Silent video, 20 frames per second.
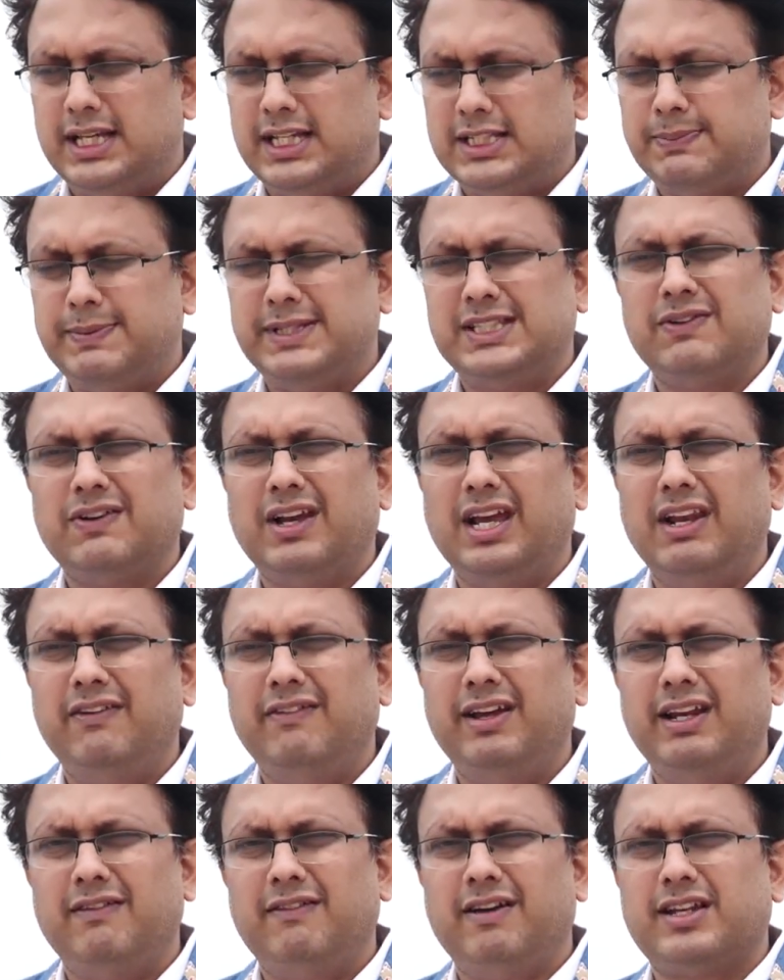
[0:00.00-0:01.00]
specifically
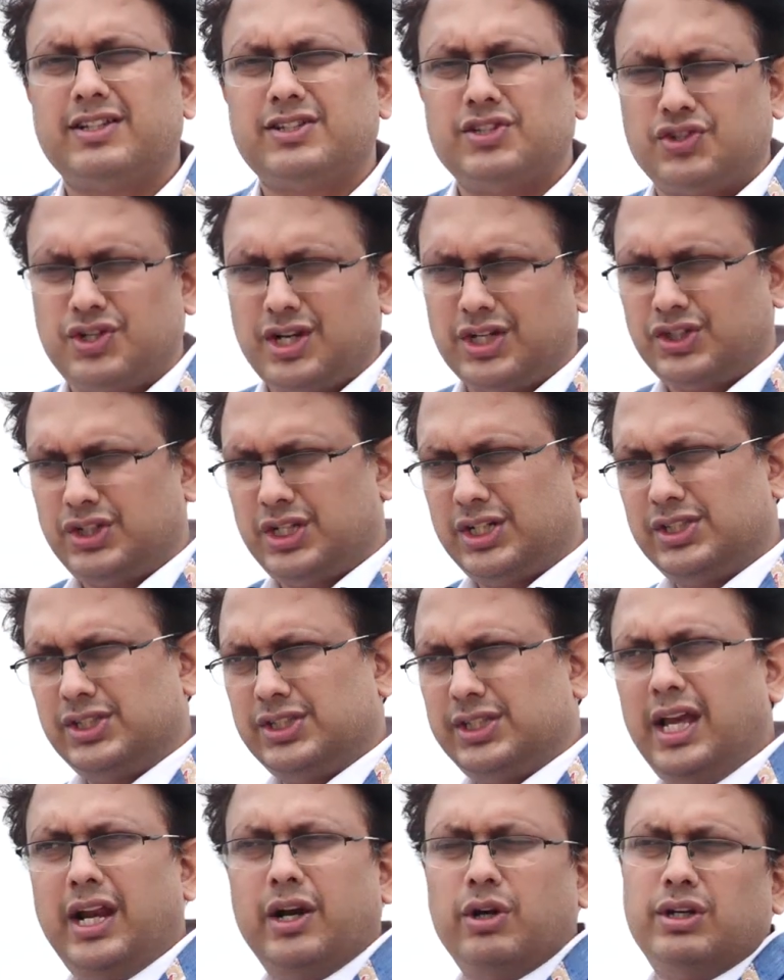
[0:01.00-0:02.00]
whenever the structure
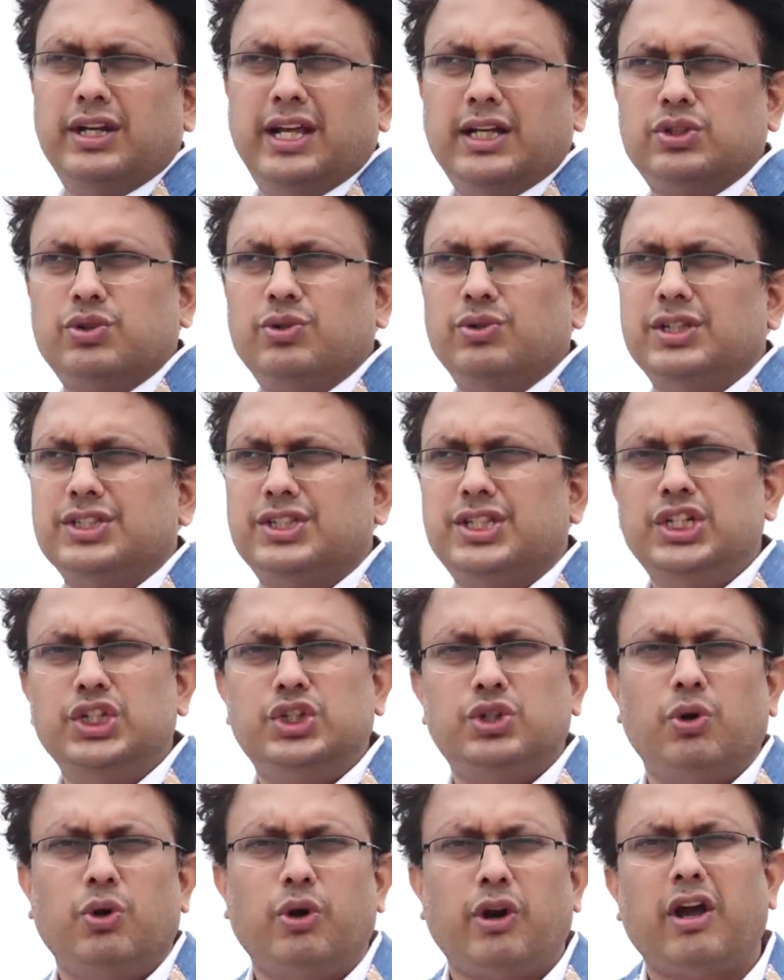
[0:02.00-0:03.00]
is near next to the
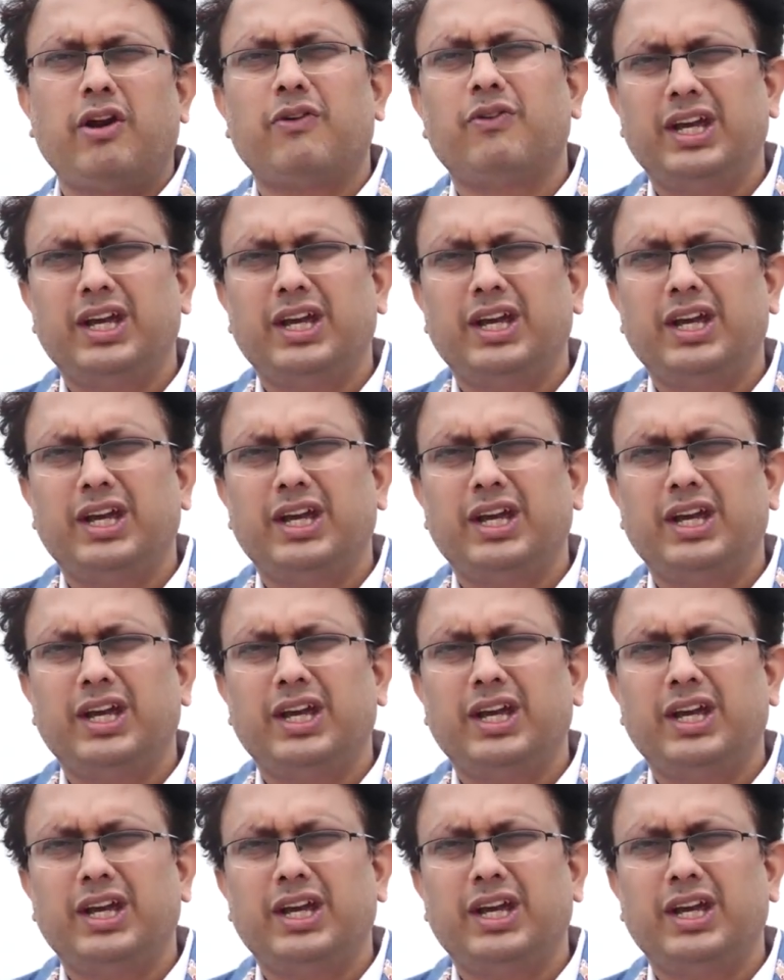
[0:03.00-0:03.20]
seashore or